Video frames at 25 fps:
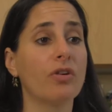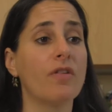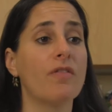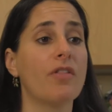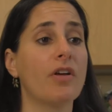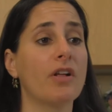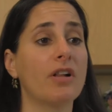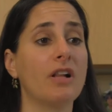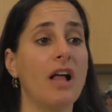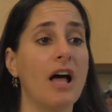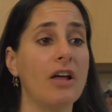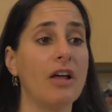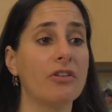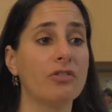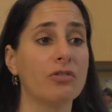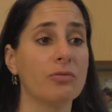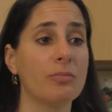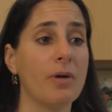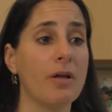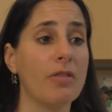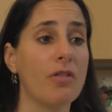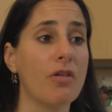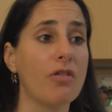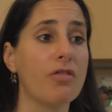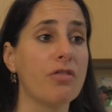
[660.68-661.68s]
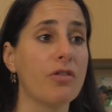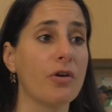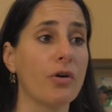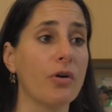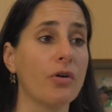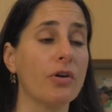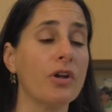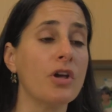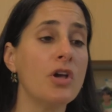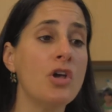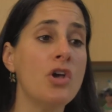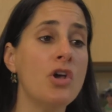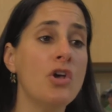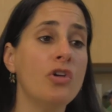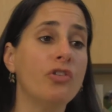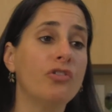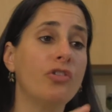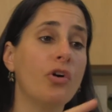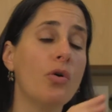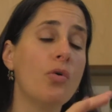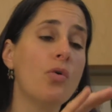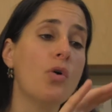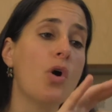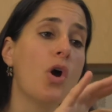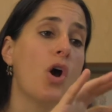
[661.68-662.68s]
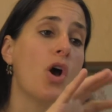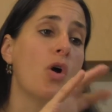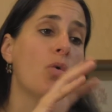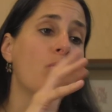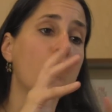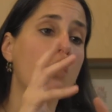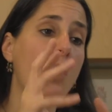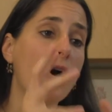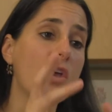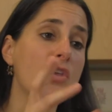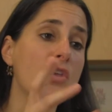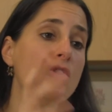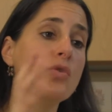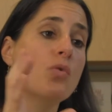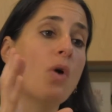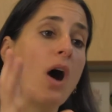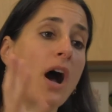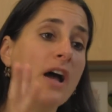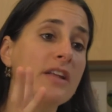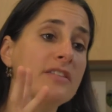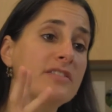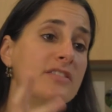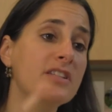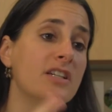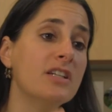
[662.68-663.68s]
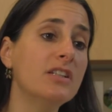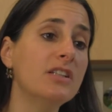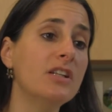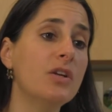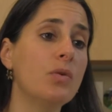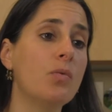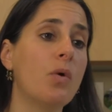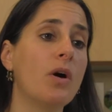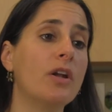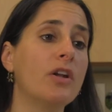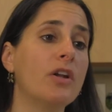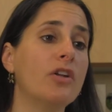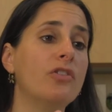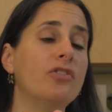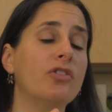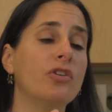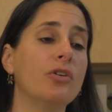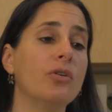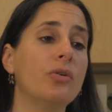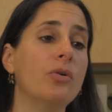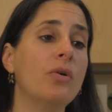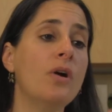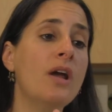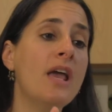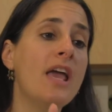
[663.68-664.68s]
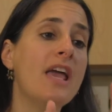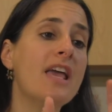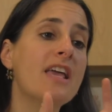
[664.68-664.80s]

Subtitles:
of the classroom on the third. So what you ideally want to do